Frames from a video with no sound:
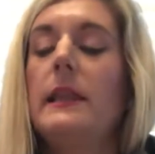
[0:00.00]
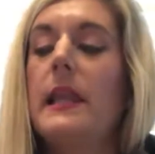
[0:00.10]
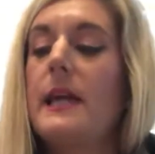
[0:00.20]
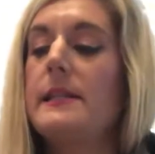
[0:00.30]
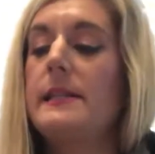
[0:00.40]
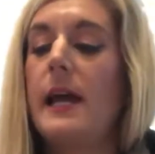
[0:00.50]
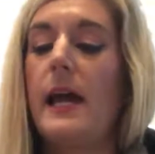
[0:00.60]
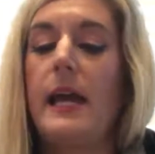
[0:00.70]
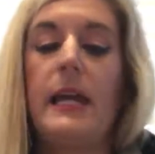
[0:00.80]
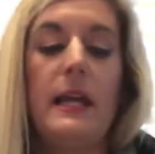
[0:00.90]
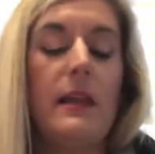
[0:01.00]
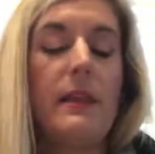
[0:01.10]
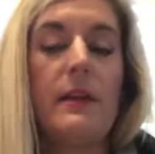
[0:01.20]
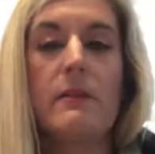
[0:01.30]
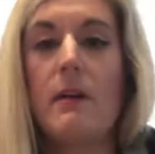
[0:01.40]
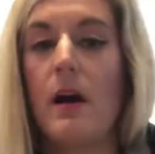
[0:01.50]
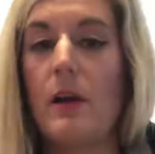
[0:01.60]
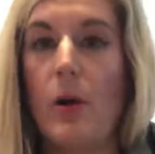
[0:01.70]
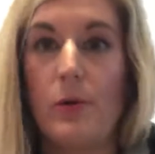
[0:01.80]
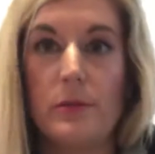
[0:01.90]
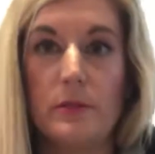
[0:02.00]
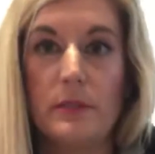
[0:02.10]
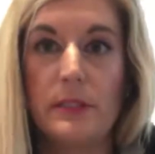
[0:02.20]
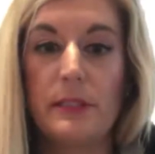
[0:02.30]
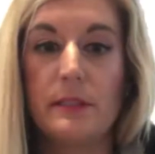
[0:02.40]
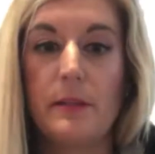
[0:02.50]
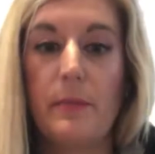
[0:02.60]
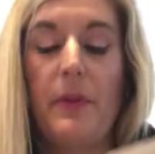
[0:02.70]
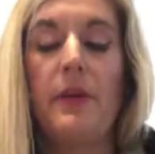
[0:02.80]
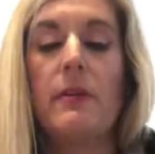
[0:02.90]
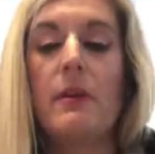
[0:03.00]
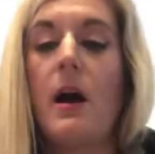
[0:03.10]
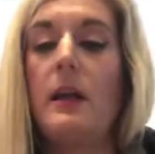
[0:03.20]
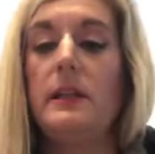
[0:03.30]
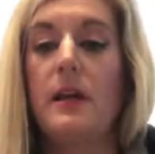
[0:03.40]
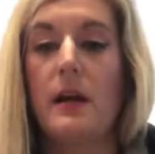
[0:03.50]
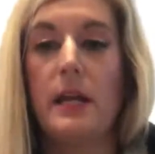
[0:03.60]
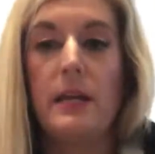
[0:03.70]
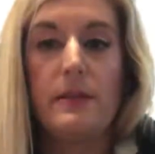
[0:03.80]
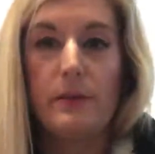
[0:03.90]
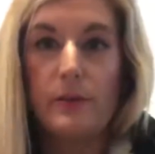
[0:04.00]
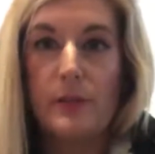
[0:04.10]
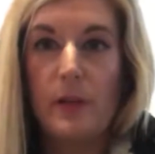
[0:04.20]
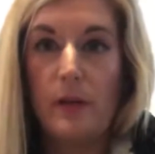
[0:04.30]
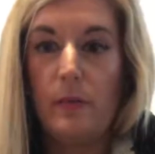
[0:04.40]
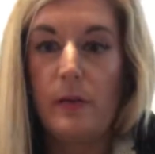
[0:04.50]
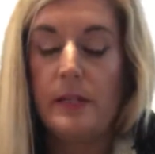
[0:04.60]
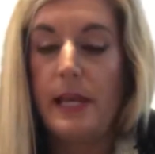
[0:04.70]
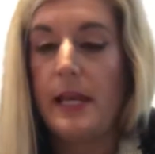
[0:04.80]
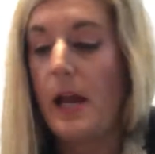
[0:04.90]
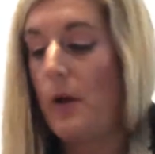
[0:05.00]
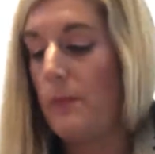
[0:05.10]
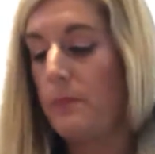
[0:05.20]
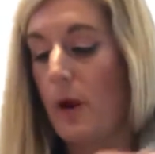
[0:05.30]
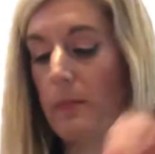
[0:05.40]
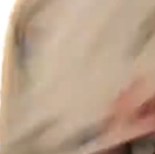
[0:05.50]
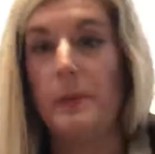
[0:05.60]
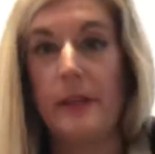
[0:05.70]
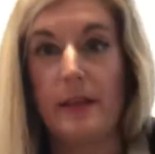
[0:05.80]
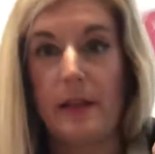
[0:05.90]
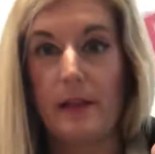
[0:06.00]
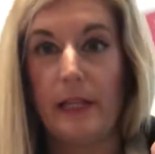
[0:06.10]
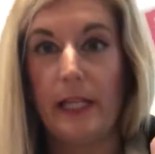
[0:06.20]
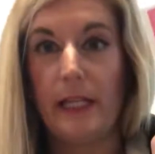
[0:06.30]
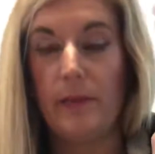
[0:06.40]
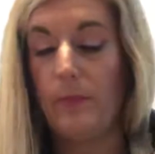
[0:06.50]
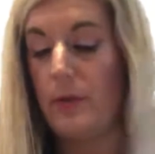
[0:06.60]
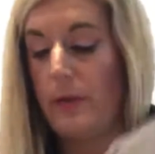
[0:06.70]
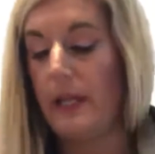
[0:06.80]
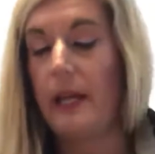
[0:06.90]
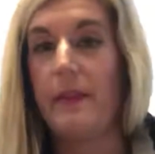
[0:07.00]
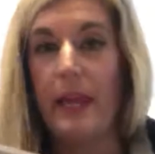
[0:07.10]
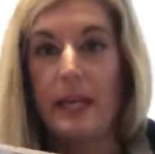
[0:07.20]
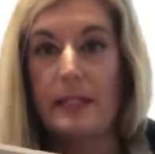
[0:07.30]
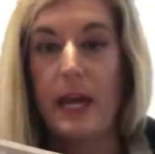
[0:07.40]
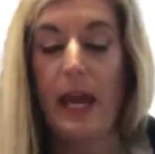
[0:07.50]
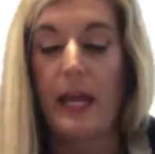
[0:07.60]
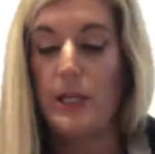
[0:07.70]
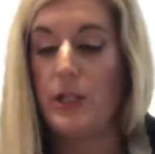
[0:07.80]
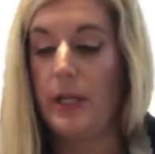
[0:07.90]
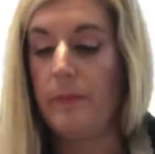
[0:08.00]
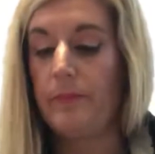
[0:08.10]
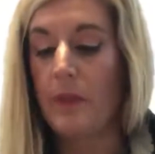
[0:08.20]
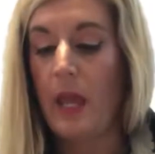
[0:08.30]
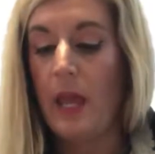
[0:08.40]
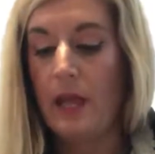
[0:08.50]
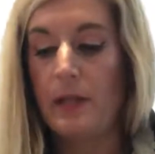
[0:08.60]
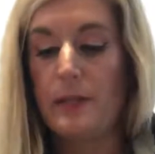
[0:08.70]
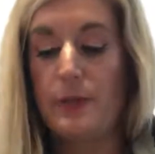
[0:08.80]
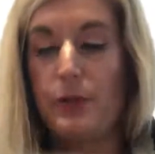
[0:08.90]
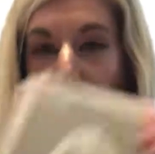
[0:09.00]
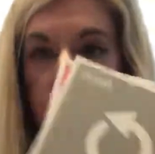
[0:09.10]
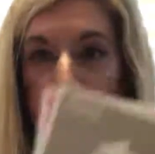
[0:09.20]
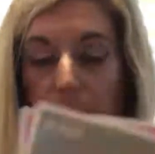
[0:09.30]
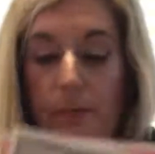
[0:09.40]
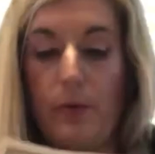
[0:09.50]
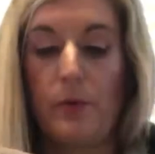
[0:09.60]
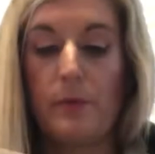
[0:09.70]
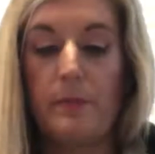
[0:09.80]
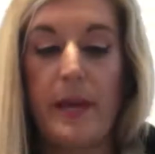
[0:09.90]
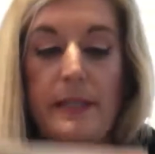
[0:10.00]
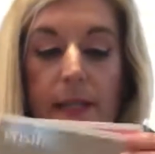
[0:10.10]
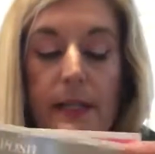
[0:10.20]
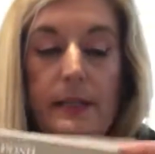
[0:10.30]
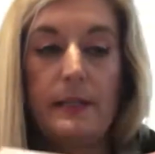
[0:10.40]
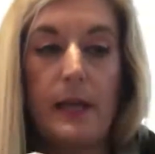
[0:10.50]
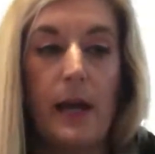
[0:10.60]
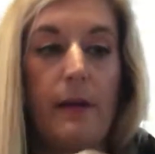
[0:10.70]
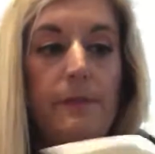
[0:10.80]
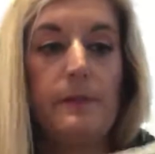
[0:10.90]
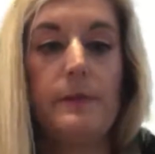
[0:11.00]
let's say they're not old, but they're not young either. So you want to take out probably the clean beauty and the anti-aging, because these are your simple basic stuff.